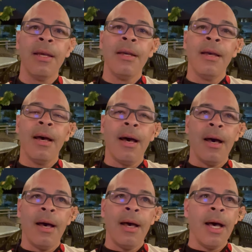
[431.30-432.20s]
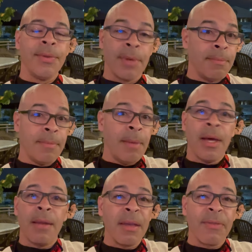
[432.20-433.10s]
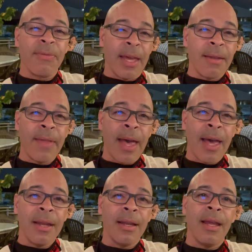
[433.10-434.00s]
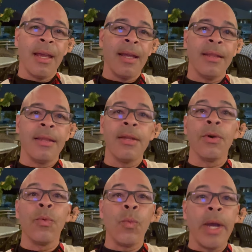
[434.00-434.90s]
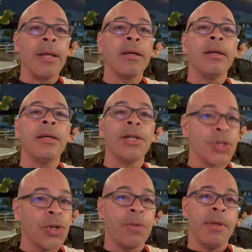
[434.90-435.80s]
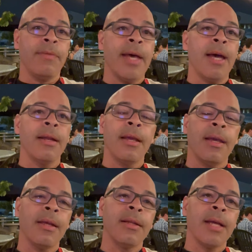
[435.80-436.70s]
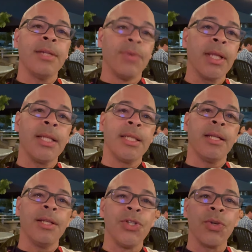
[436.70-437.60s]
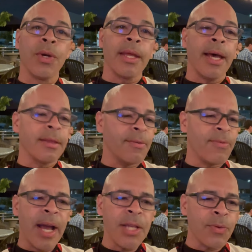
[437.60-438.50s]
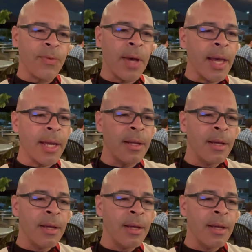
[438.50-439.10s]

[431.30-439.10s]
Uh, I'm, not, I'm, not, a big fan of that, and the waiter assured me of that, and I really did enjoy that. The fries were fine.